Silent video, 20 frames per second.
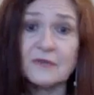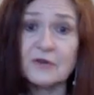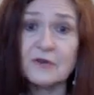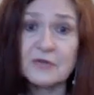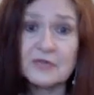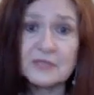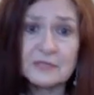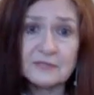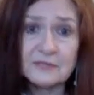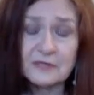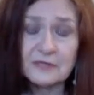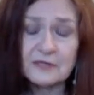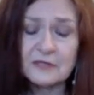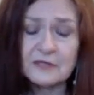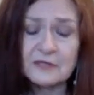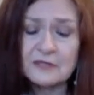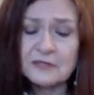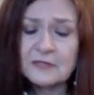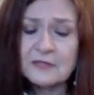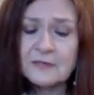very
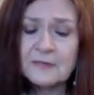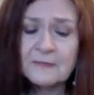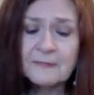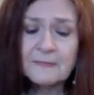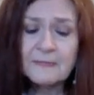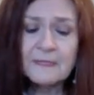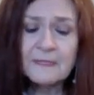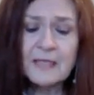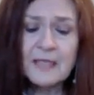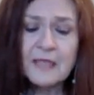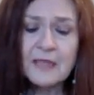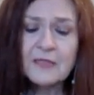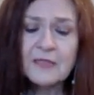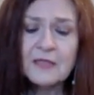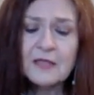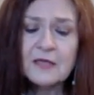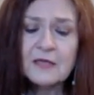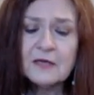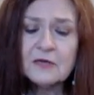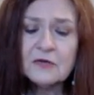difficult. And
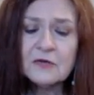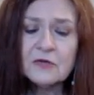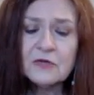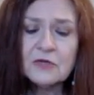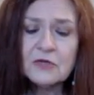then,